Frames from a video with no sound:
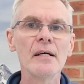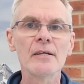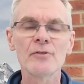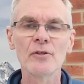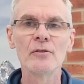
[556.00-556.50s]

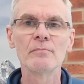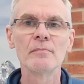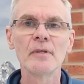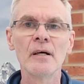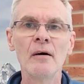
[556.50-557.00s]
to
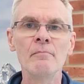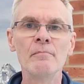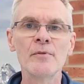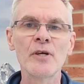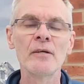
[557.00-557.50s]
um,
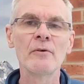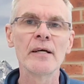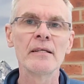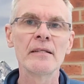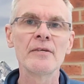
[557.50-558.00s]

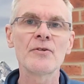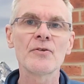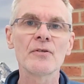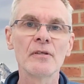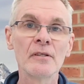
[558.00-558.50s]
generate
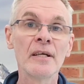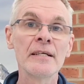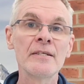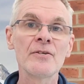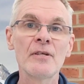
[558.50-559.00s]
this
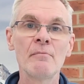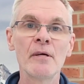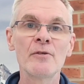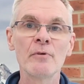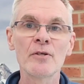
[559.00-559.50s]
latest
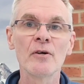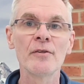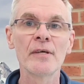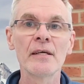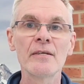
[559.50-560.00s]
image, which I
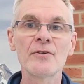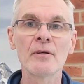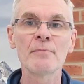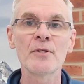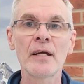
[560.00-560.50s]
think is
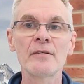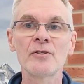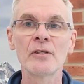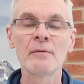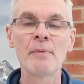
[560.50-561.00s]

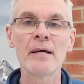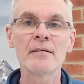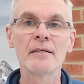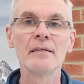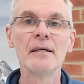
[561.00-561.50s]
substantially
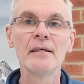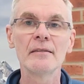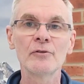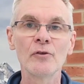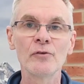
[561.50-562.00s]
better
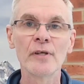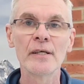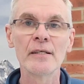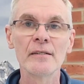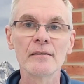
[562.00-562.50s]
than
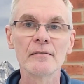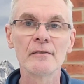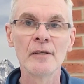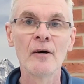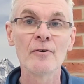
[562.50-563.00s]
the
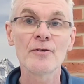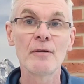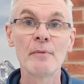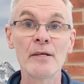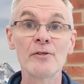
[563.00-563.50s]
last
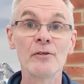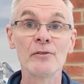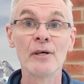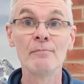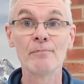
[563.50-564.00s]
image
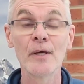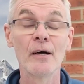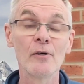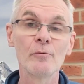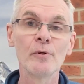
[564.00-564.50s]
and um, yeah I
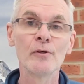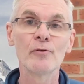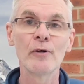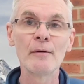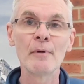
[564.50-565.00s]
hope you'll
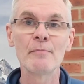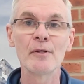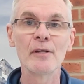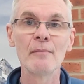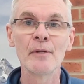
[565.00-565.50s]
agree maybe
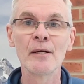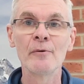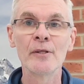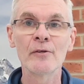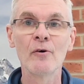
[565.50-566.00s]
you'd let me know
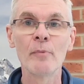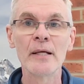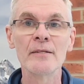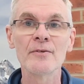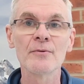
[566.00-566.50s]
in the
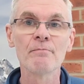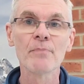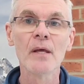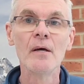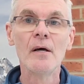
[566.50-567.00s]
comments
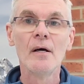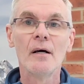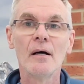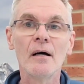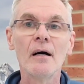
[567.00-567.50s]

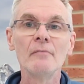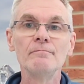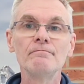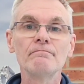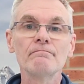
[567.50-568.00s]
um,